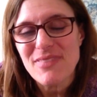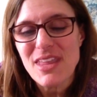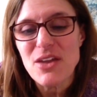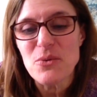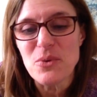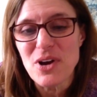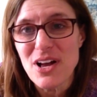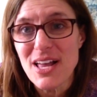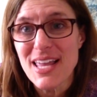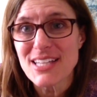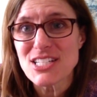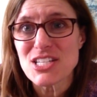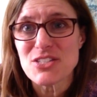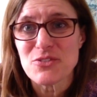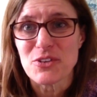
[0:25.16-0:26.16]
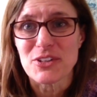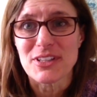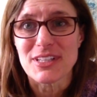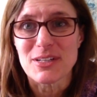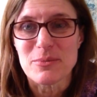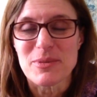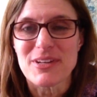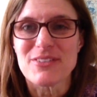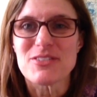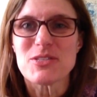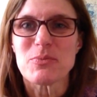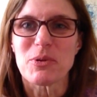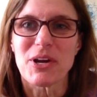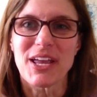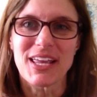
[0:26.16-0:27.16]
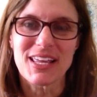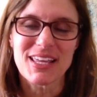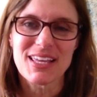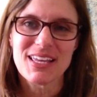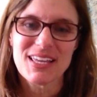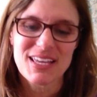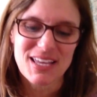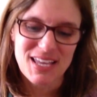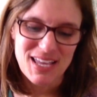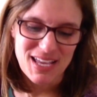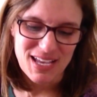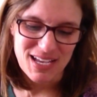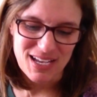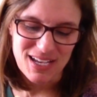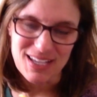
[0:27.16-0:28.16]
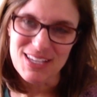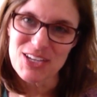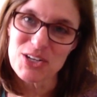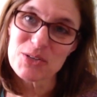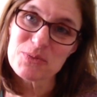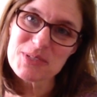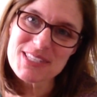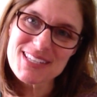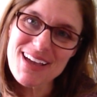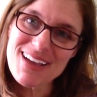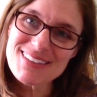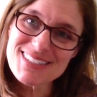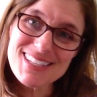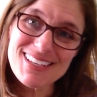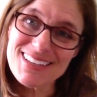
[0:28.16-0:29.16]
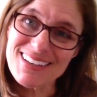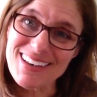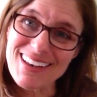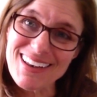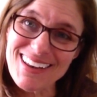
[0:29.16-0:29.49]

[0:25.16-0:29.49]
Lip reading: we're all anxious for a little bit of spring here in Wisconsin.